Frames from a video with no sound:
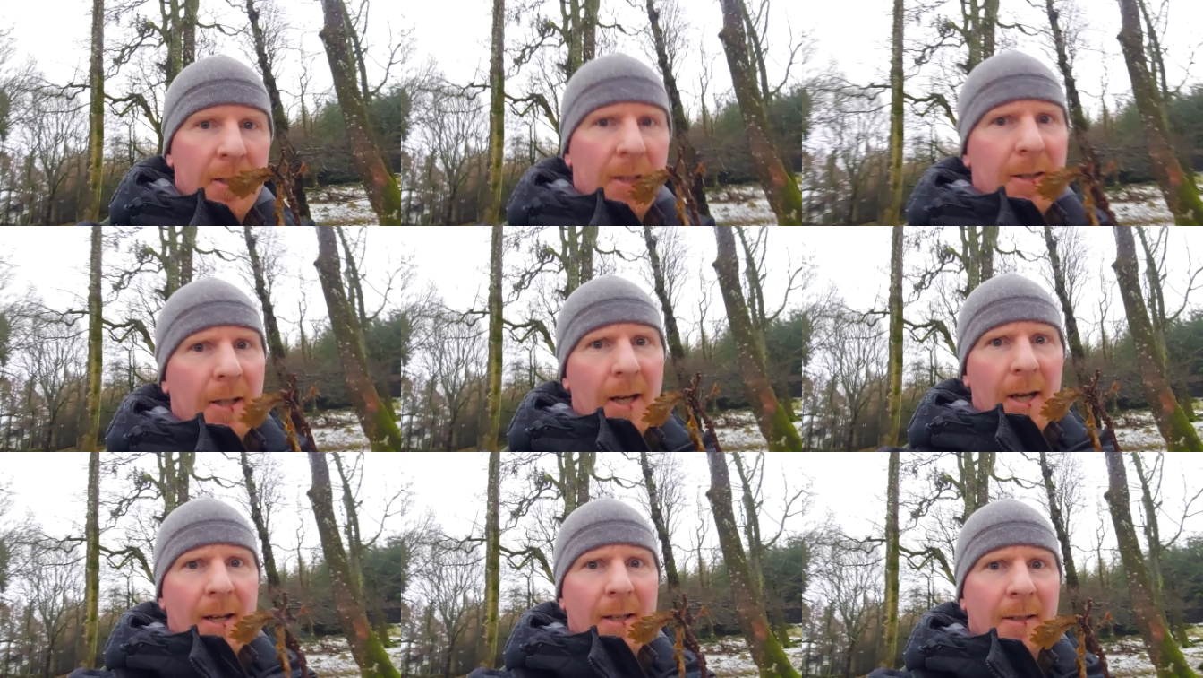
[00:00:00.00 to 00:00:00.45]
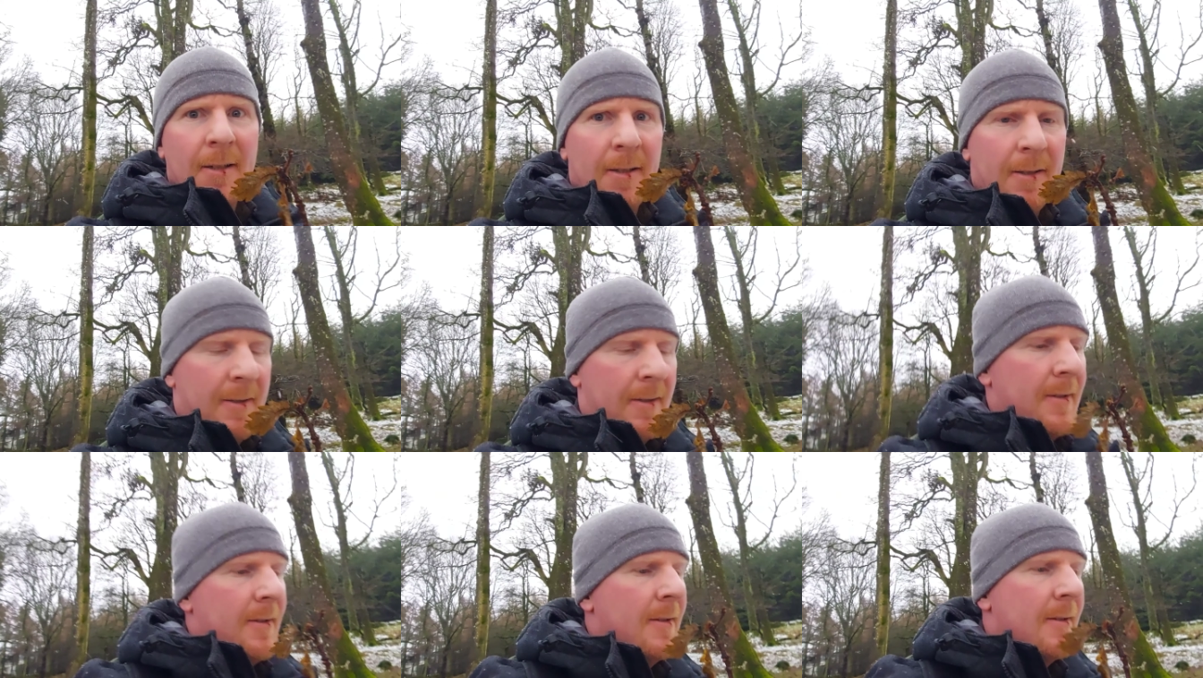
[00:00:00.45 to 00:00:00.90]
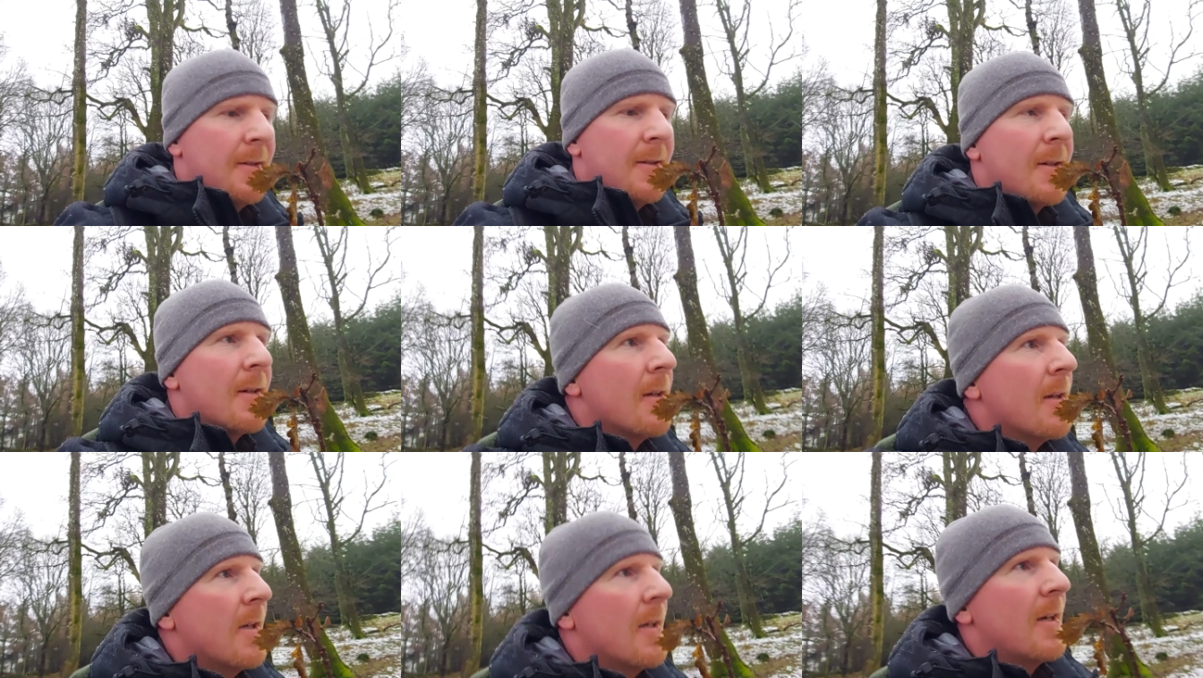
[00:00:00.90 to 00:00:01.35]
You can,
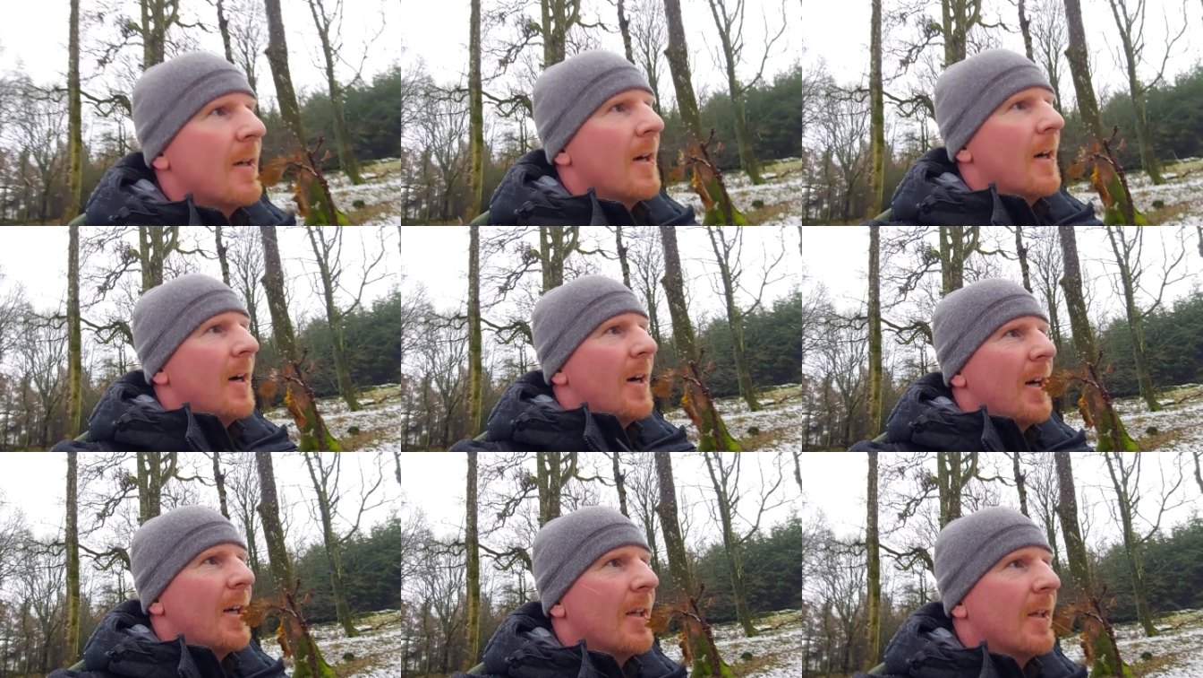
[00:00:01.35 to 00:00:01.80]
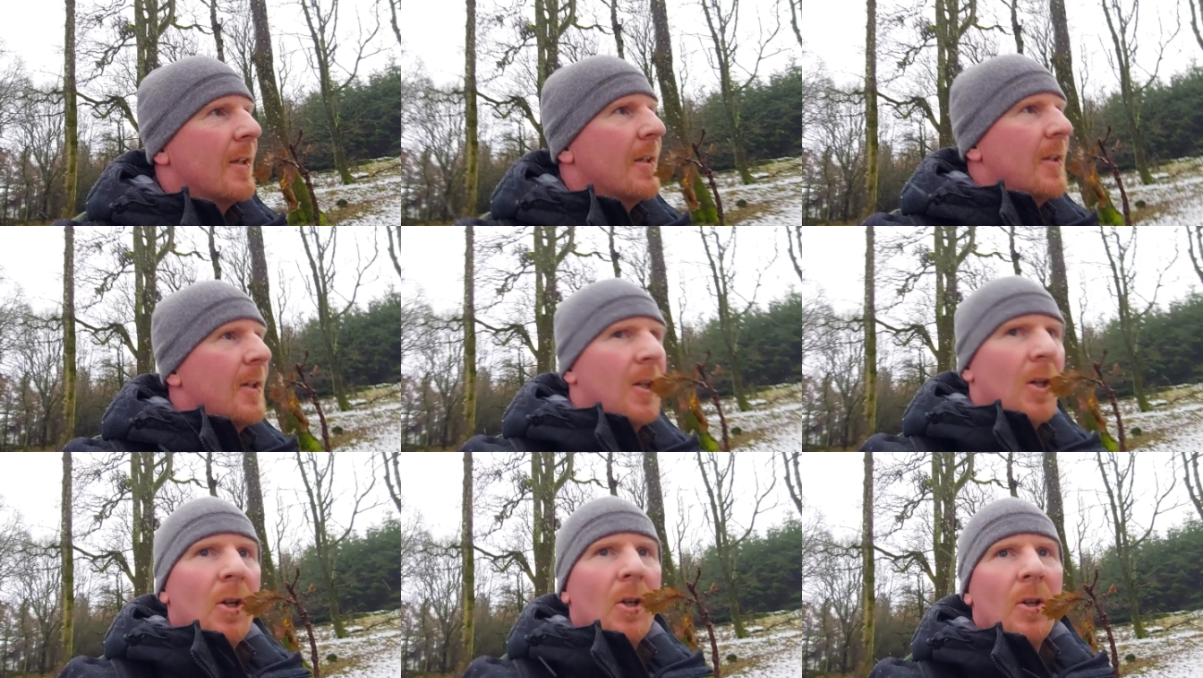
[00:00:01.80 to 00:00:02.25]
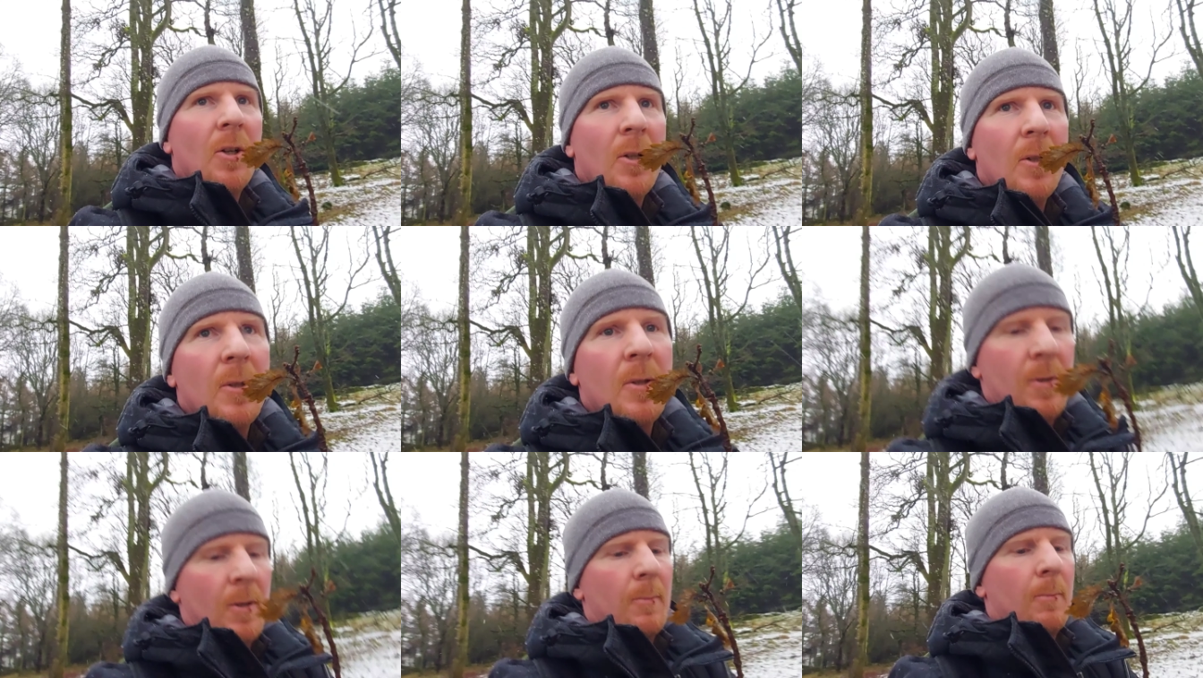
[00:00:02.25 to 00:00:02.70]
aye,
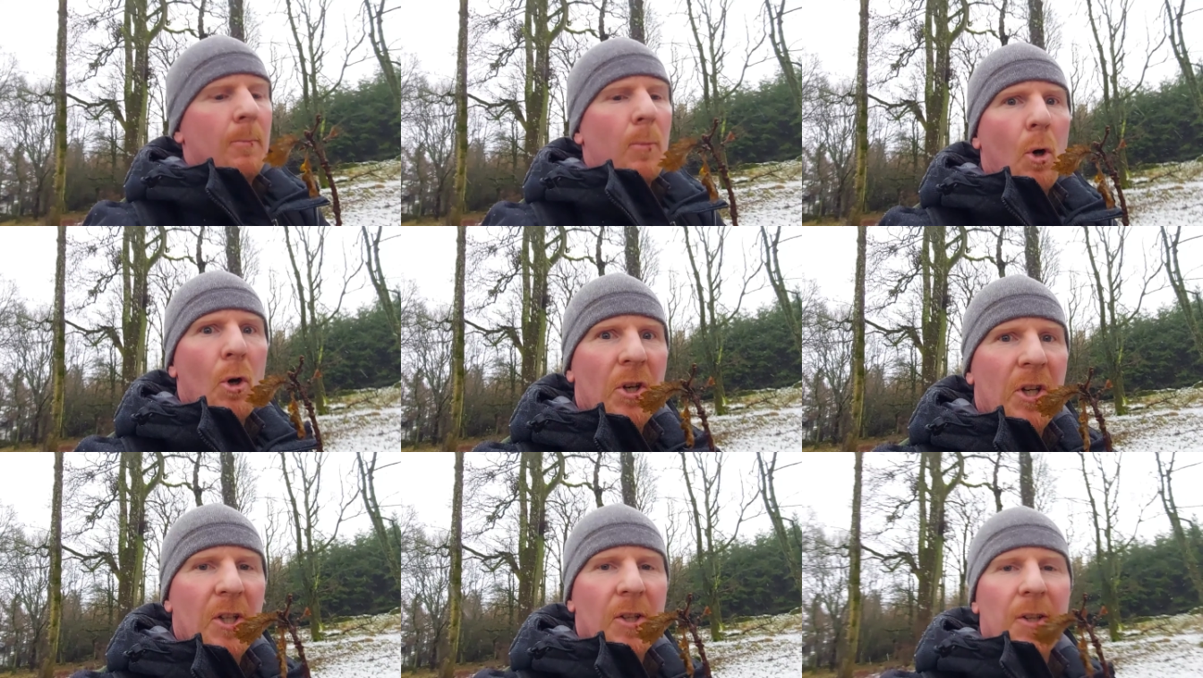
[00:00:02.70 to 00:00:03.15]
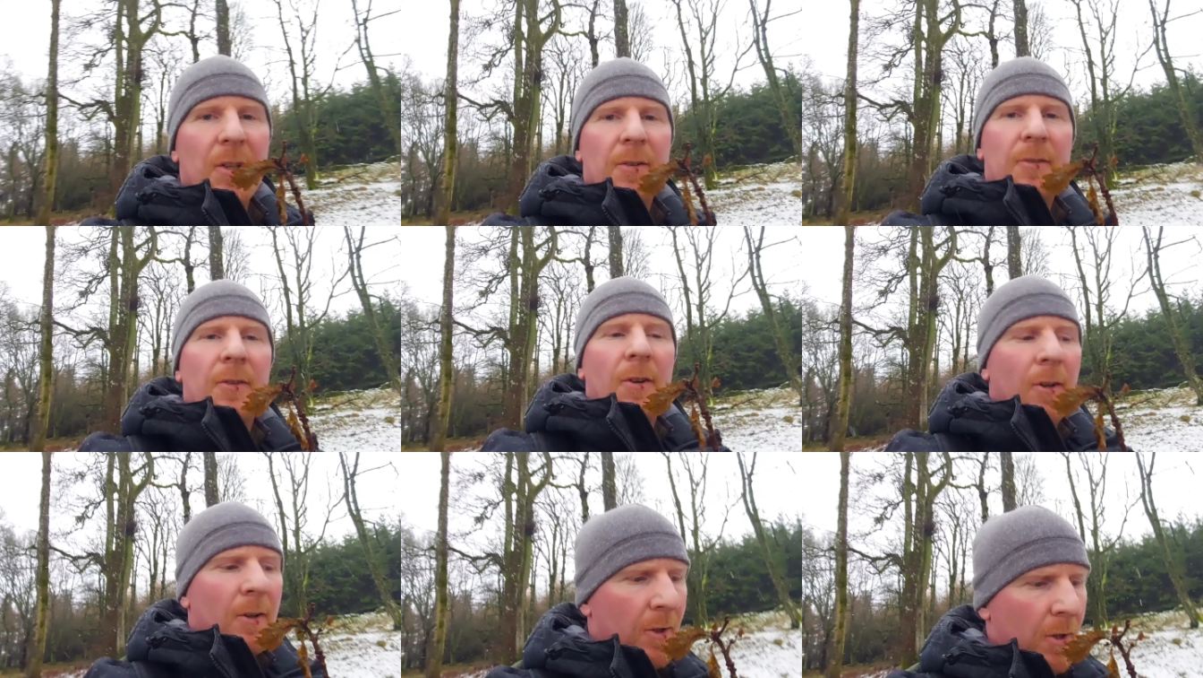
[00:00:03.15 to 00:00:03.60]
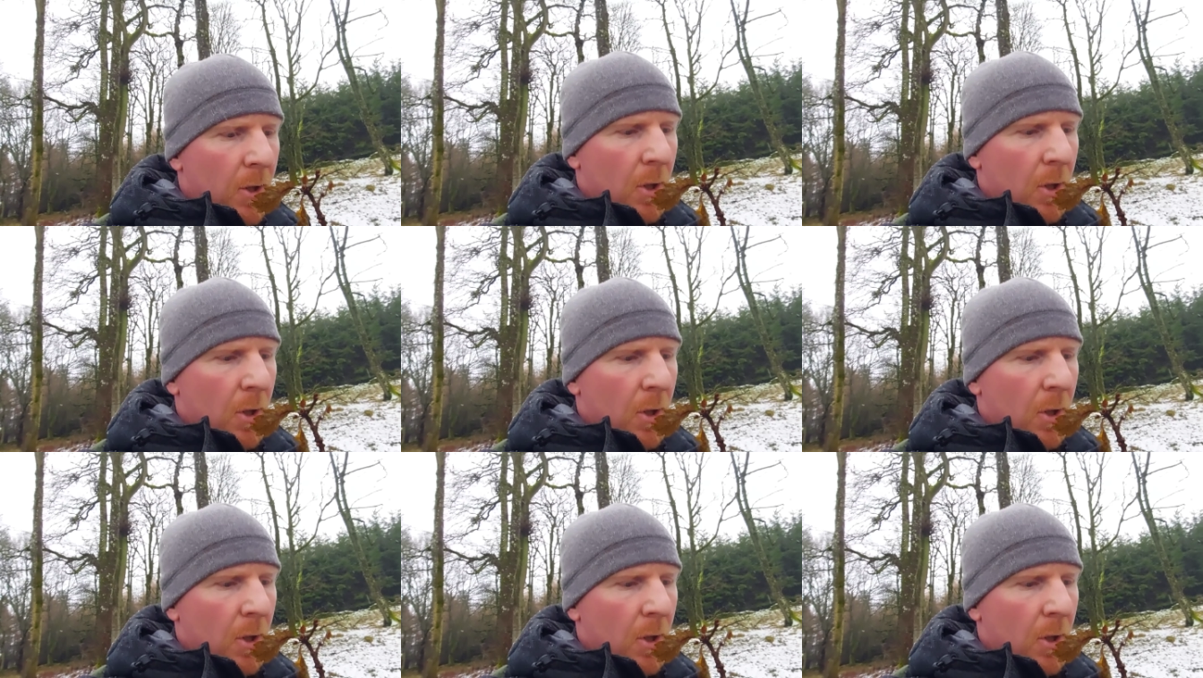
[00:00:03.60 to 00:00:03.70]
bonny leaf.